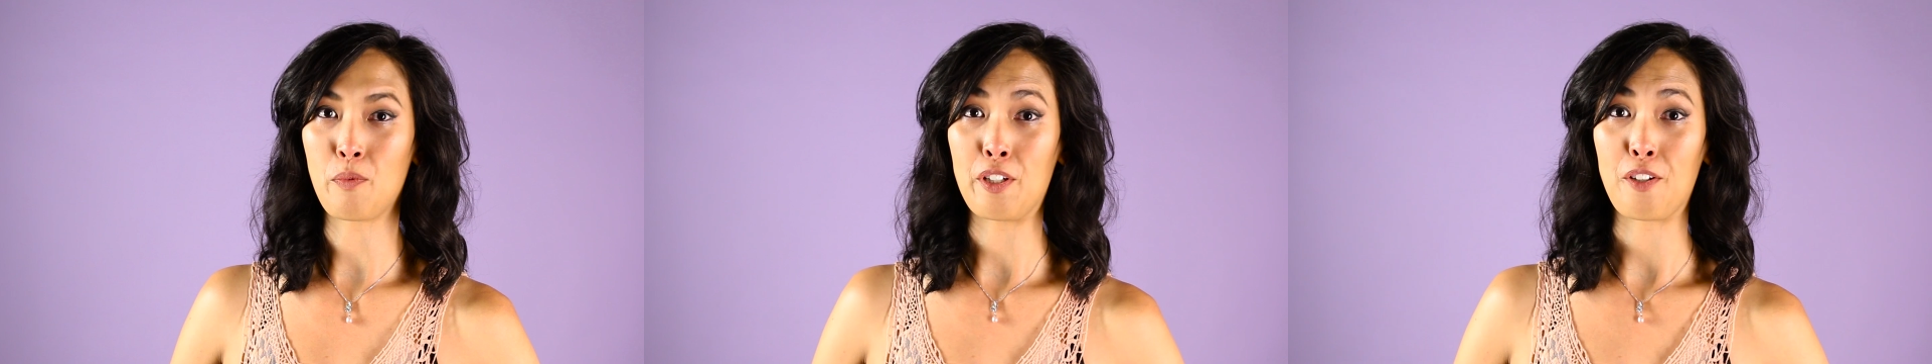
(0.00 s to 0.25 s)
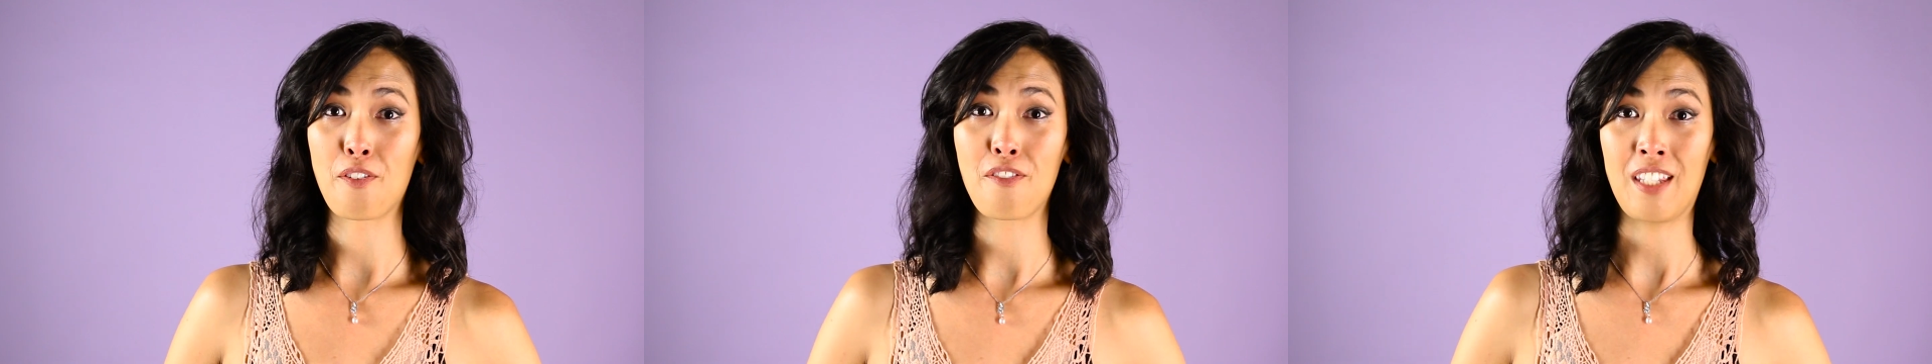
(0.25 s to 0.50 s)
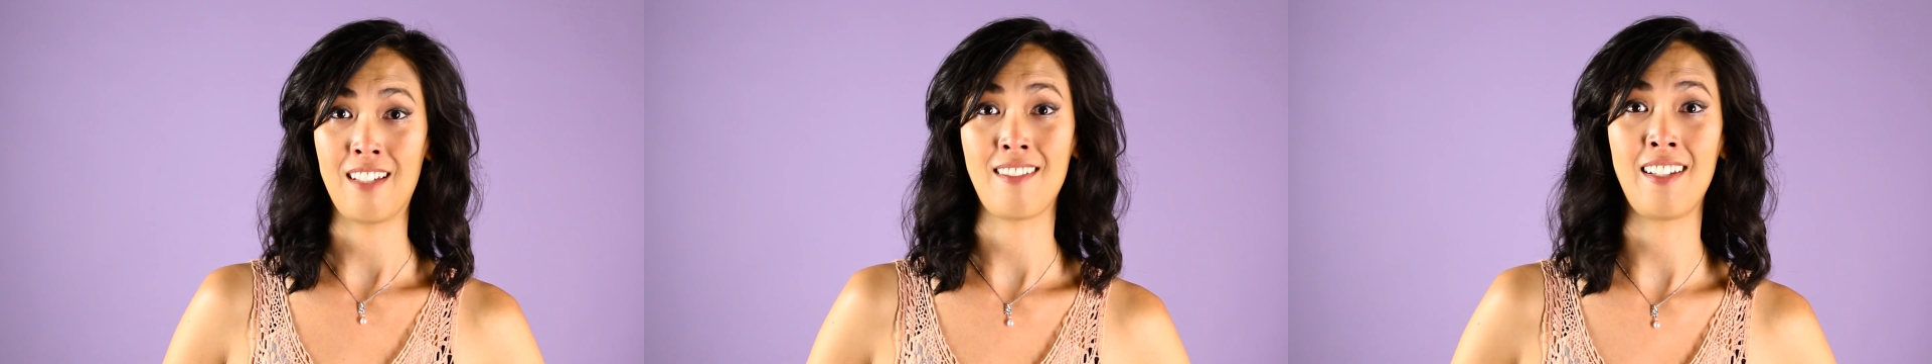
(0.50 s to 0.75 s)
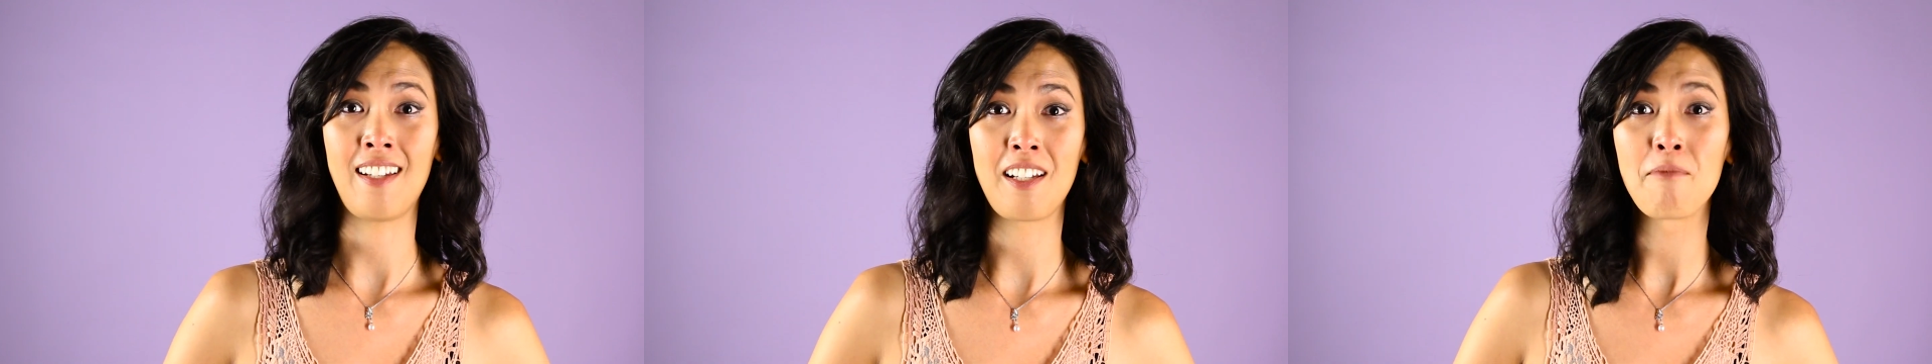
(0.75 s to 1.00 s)
When you're
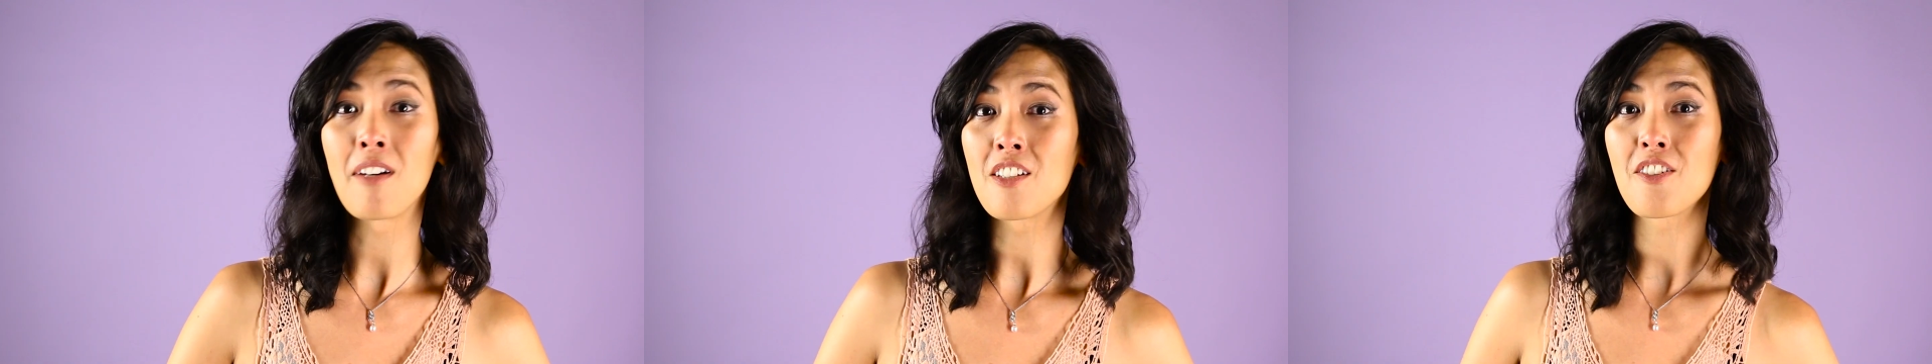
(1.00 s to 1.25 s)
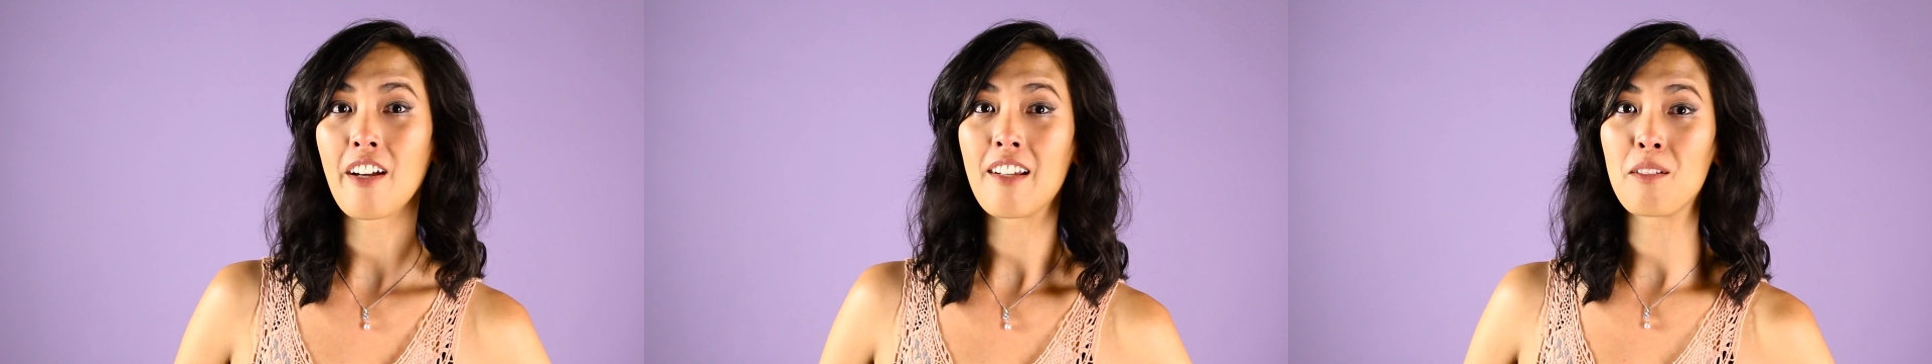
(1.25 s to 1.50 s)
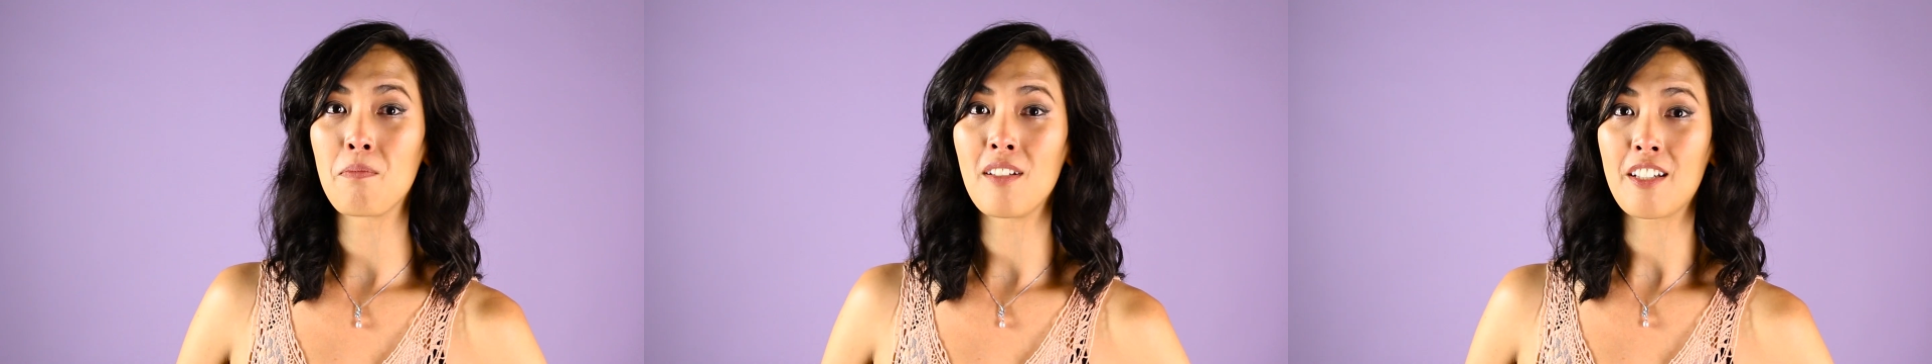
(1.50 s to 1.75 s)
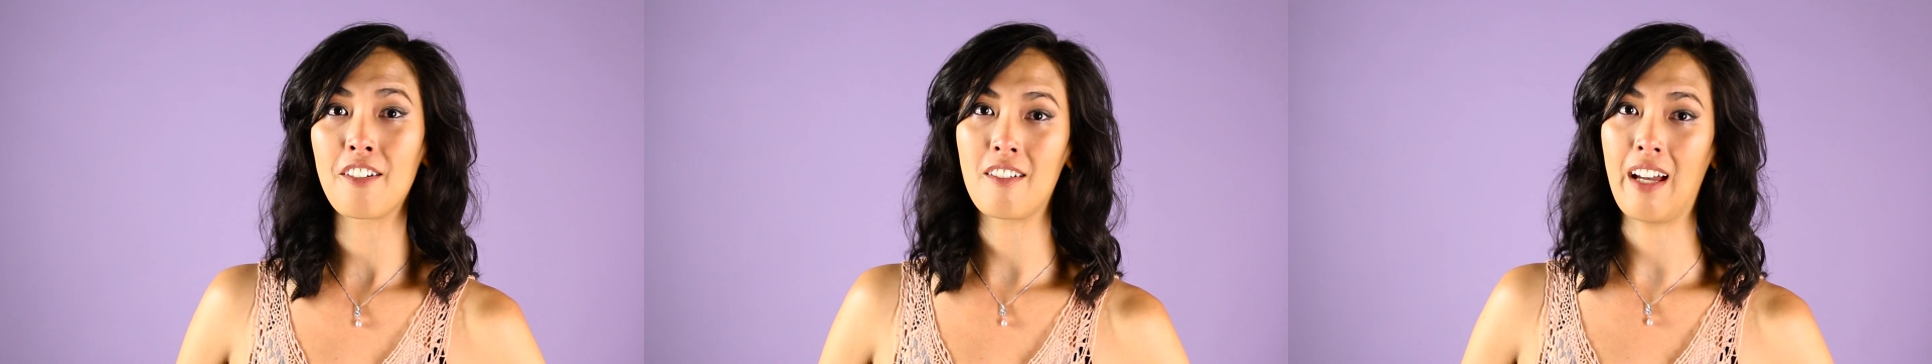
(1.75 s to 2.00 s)
thinking about trying to
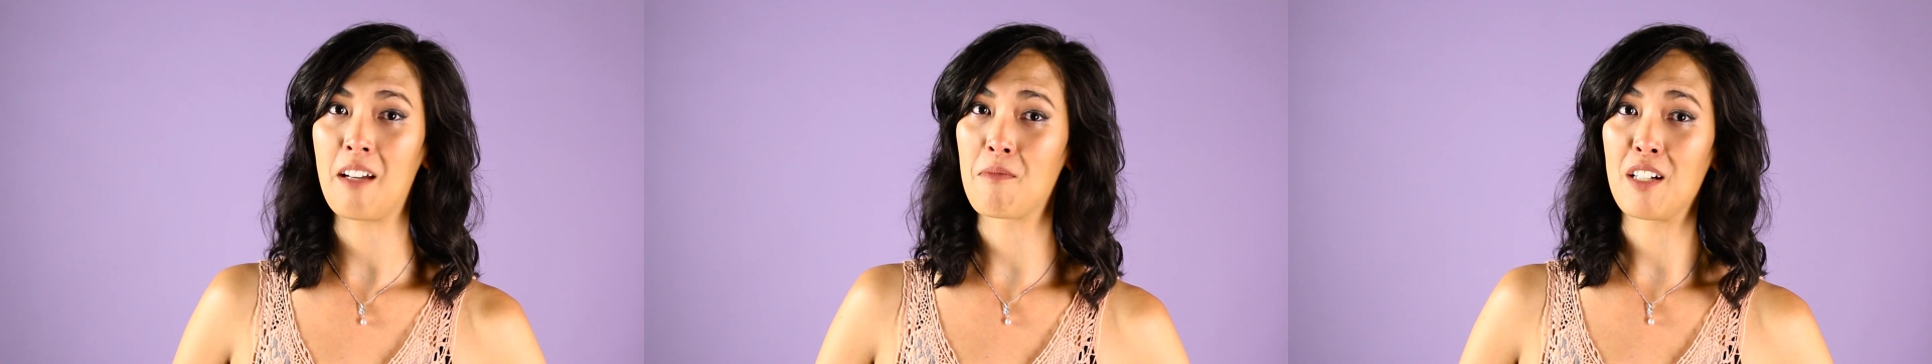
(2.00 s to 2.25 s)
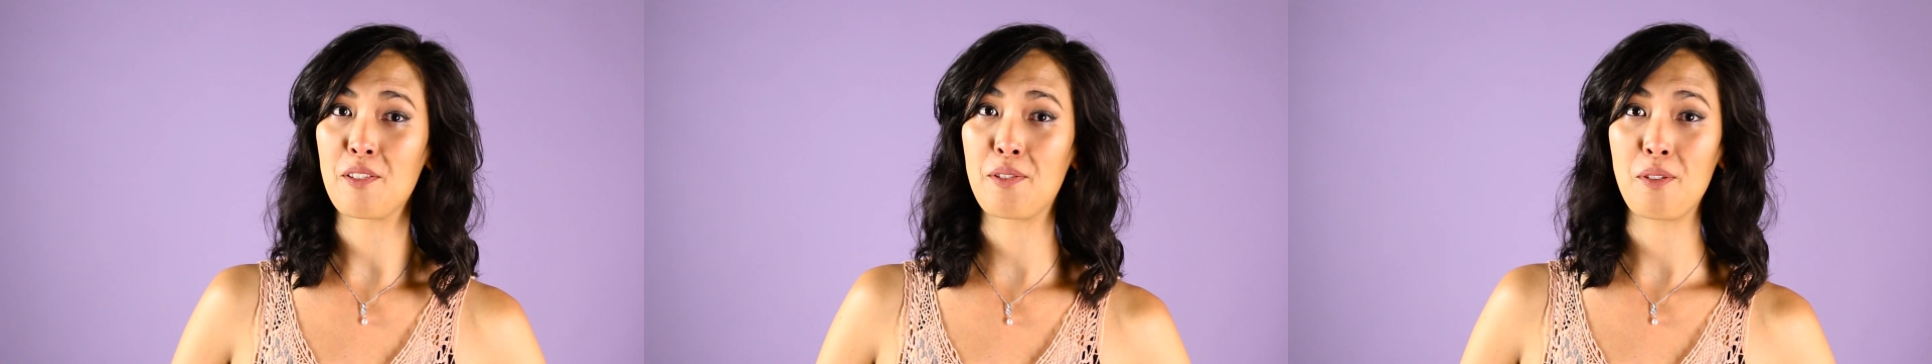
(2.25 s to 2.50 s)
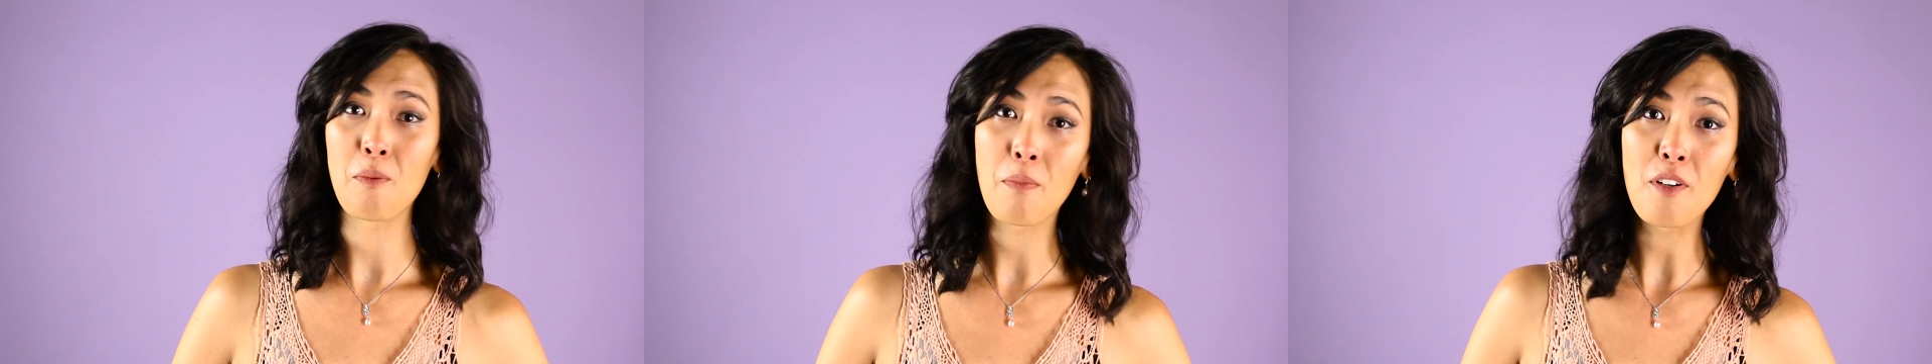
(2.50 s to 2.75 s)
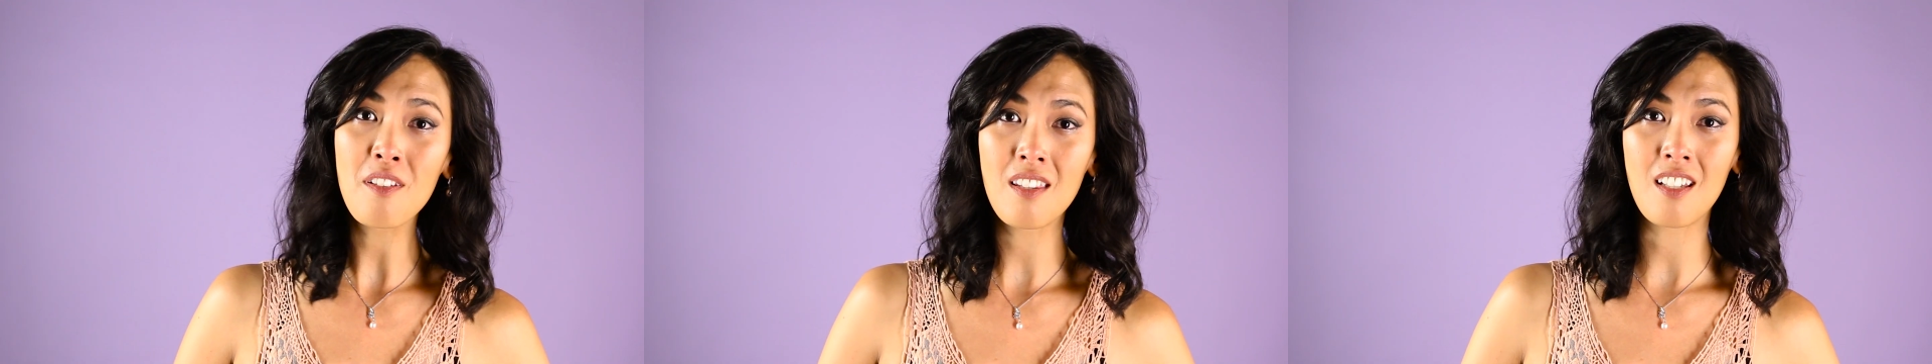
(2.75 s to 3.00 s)
pluck your eyebrows
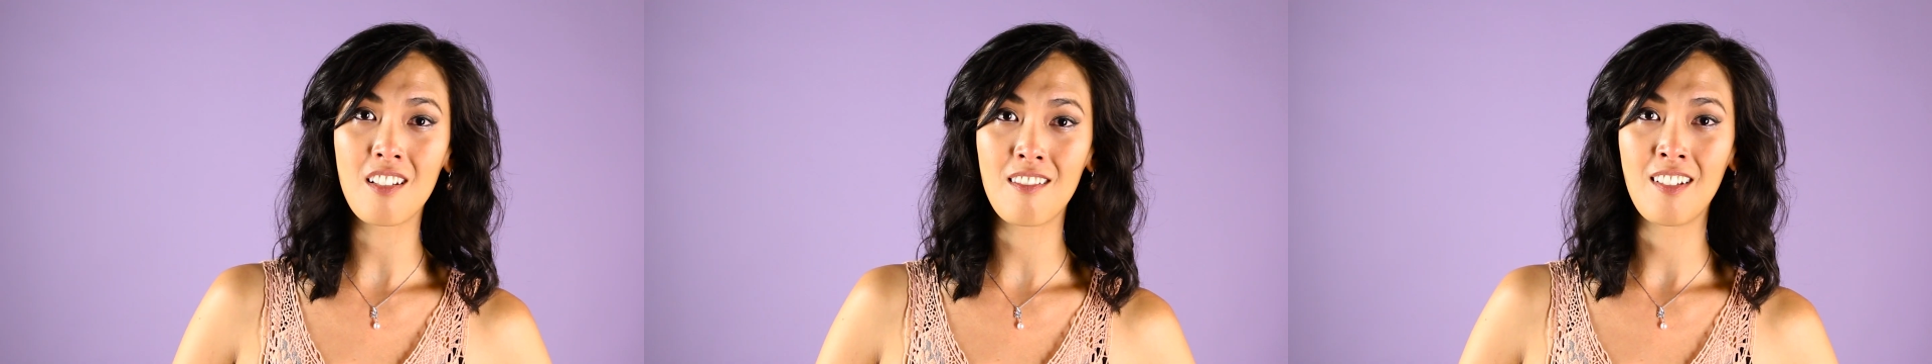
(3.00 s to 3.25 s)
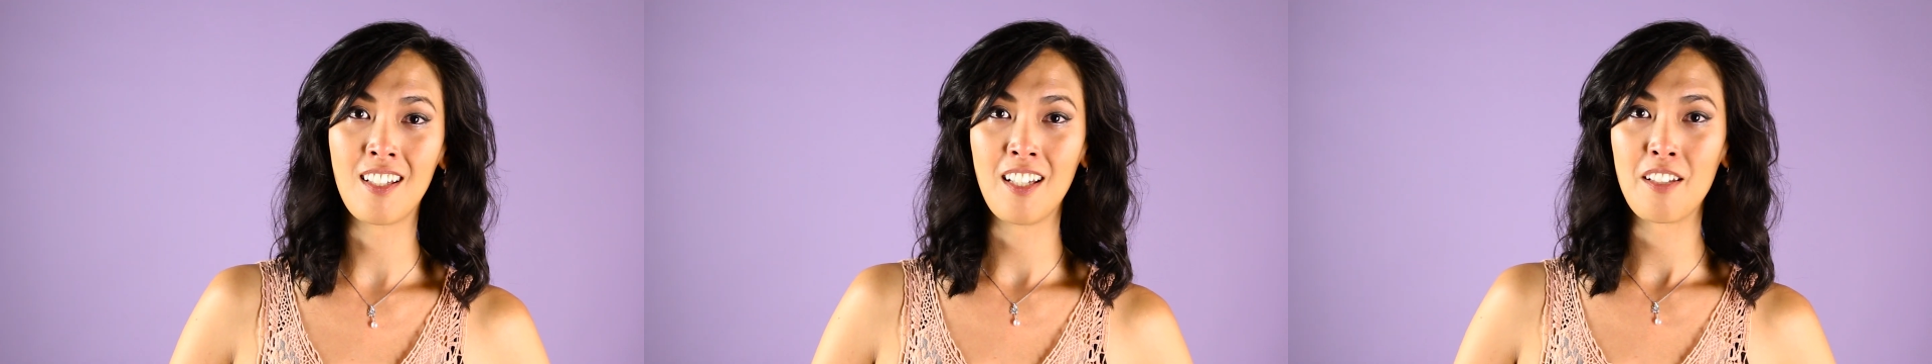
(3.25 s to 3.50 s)
super thin,